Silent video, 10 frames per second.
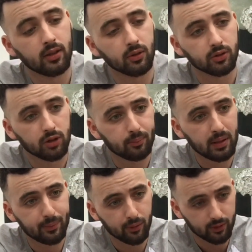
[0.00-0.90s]
You know, some
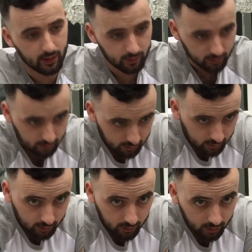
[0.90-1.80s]
people they
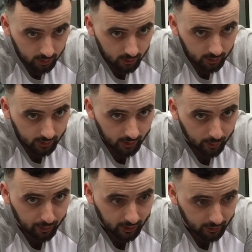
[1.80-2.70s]
kind
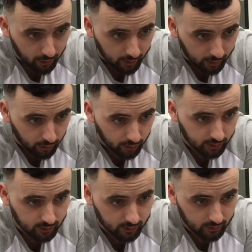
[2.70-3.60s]
of bring it down
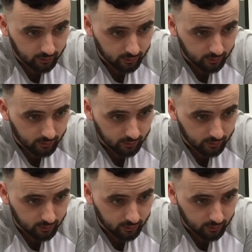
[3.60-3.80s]
across